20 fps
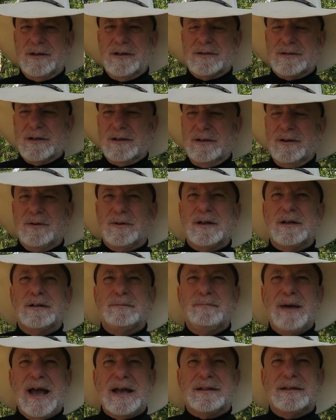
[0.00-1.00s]
This, you know,
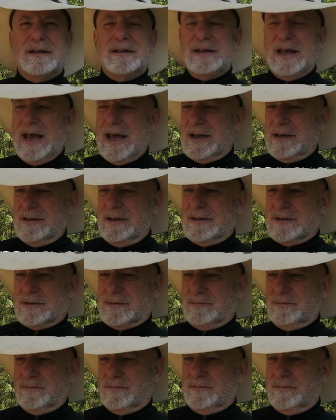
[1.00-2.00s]
back then they have
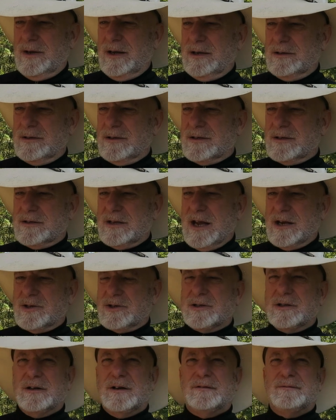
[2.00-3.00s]
this
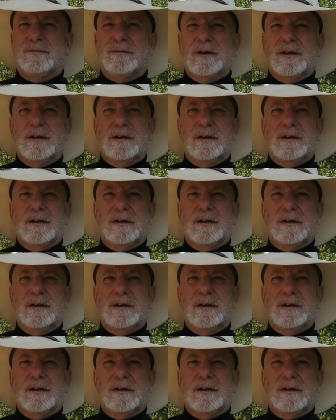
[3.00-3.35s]
section of